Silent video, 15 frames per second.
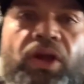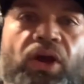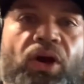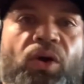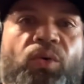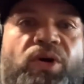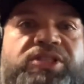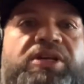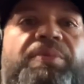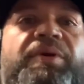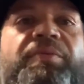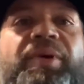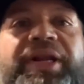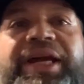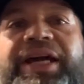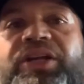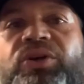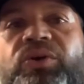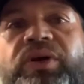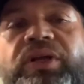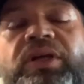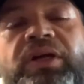What's up, everybody? How you
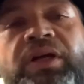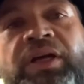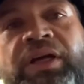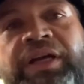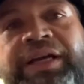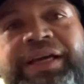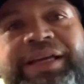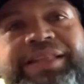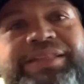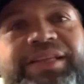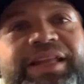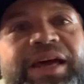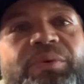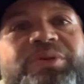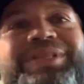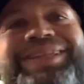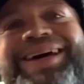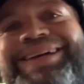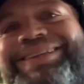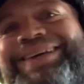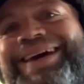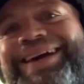doing? Today was
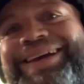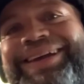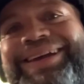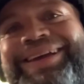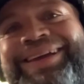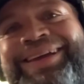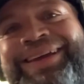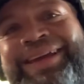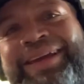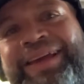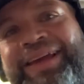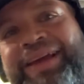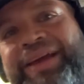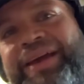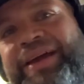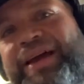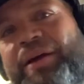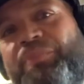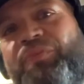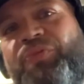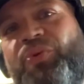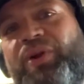leg day.
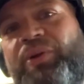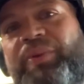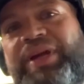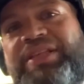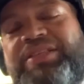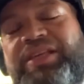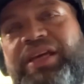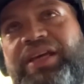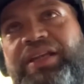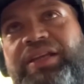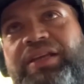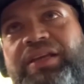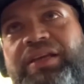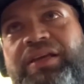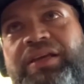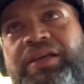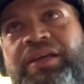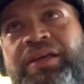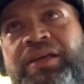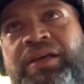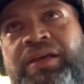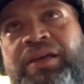I'm 3 weeks in
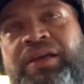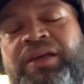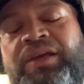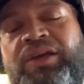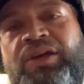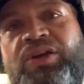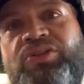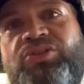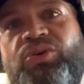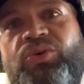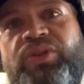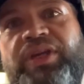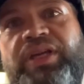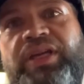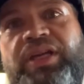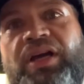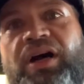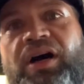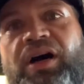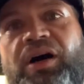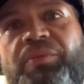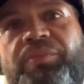to the
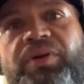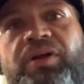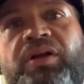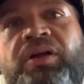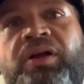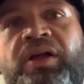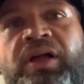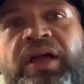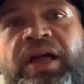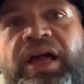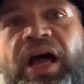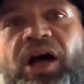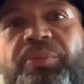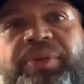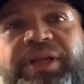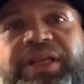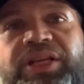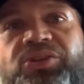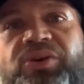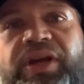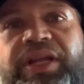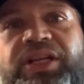
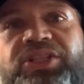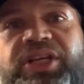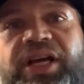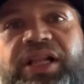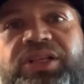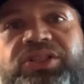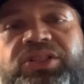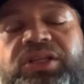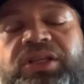LBD training challenge.